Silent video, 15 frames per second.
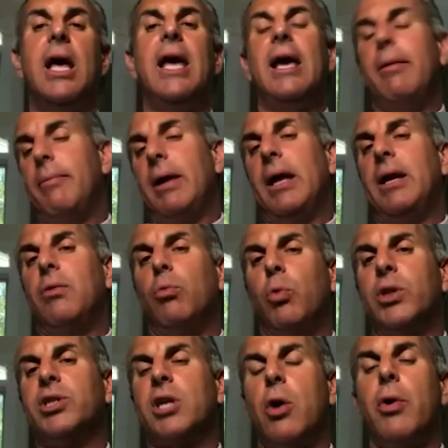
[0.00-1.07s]
And
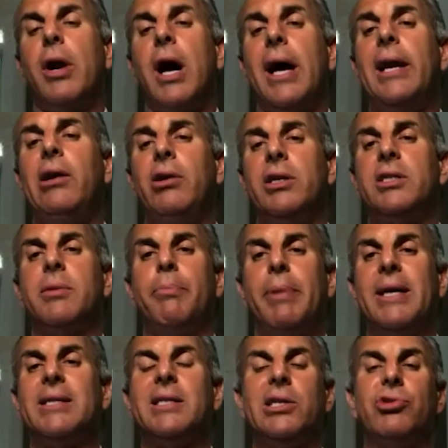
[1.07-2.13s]
what's going on here is the
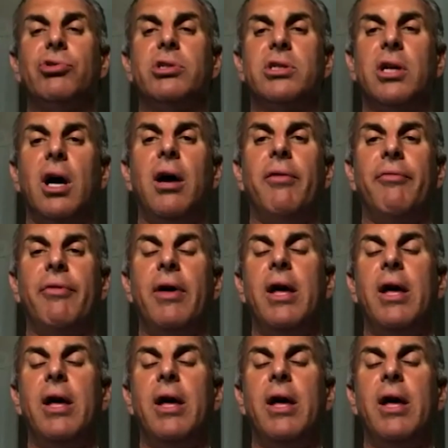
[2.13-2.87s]
best interest of